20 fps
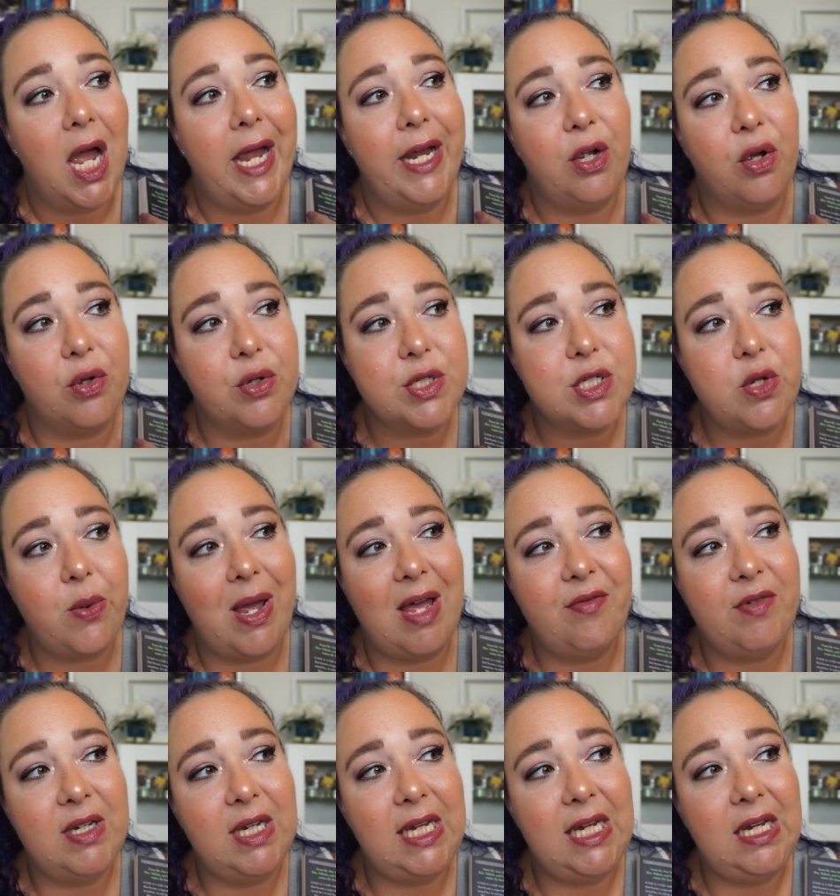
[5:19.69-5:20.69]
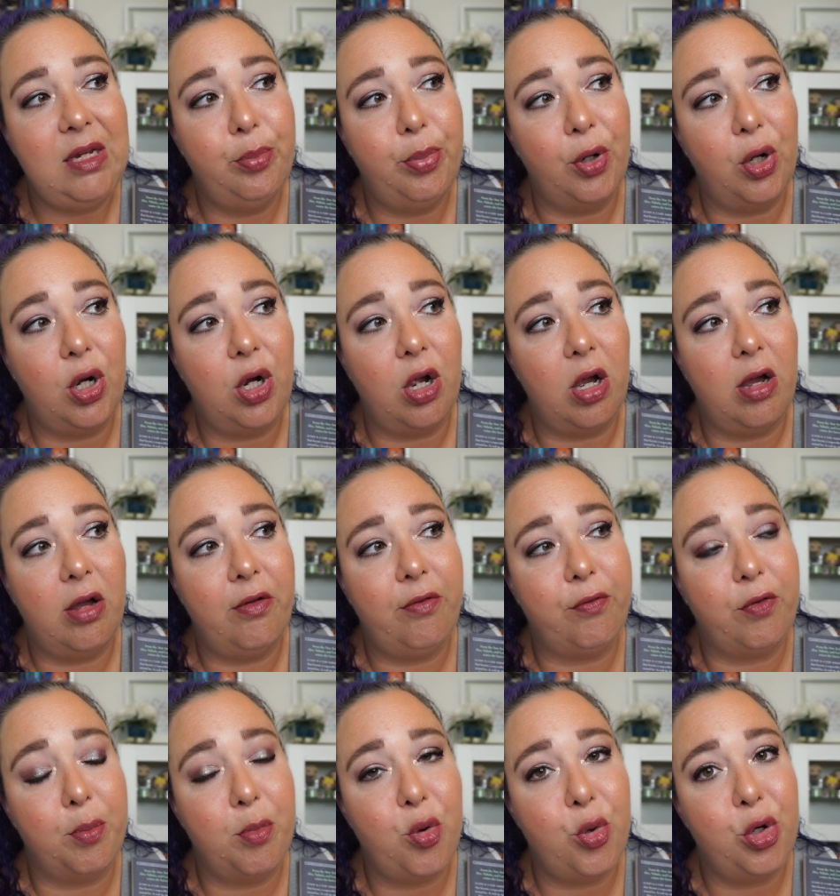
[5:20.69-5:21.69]
I also have an ebook
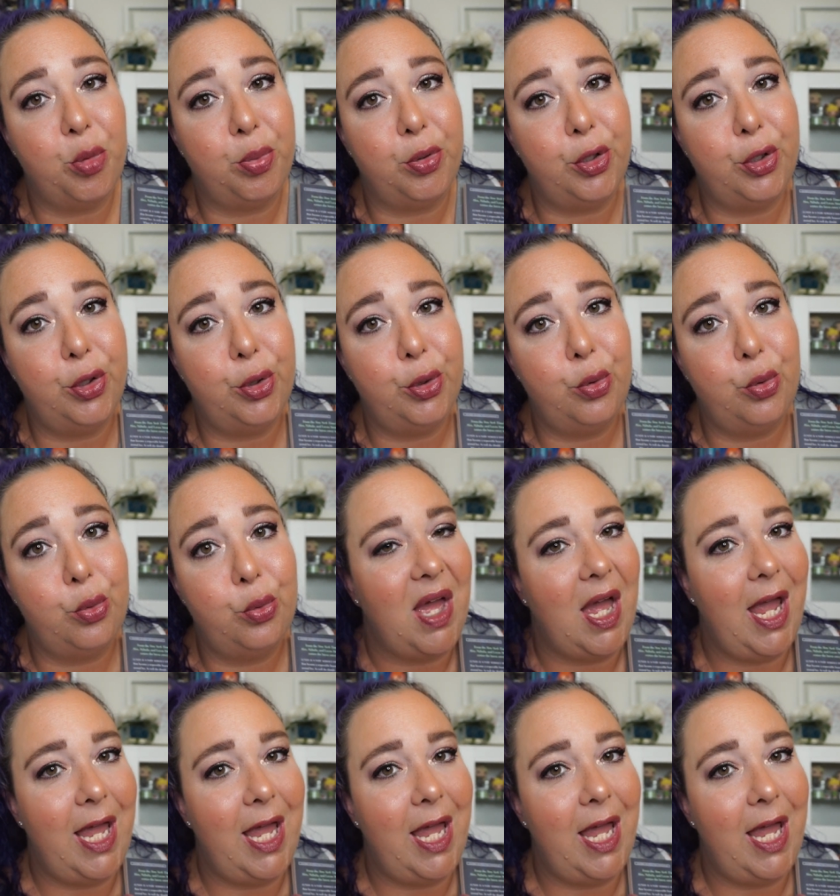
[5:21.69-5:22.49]
of Ramona Blue.